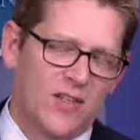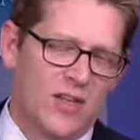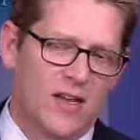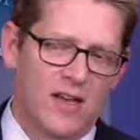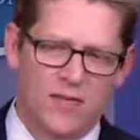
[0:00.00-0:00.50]

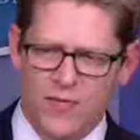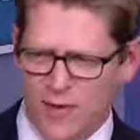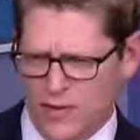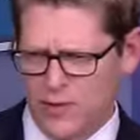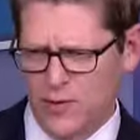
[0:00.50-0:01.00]
It's
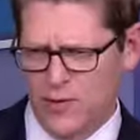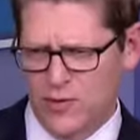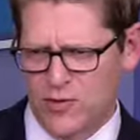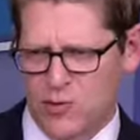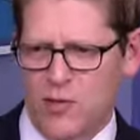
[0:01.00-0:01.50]
a fairly
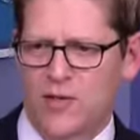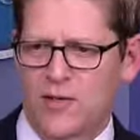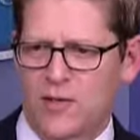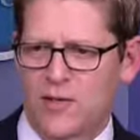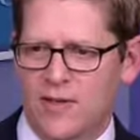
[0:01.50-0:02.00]
fluid
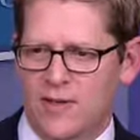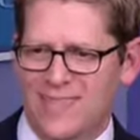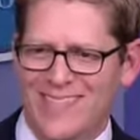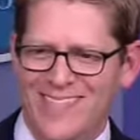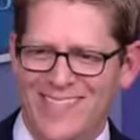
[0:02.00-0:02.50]
situation.
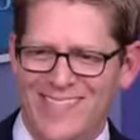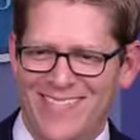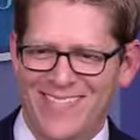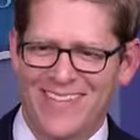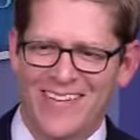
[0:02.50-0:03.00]

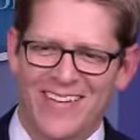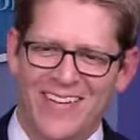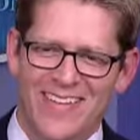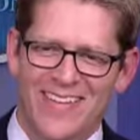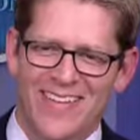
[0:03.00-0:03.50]

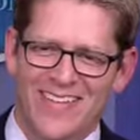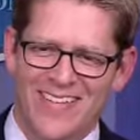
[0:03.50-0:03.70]
Yeah.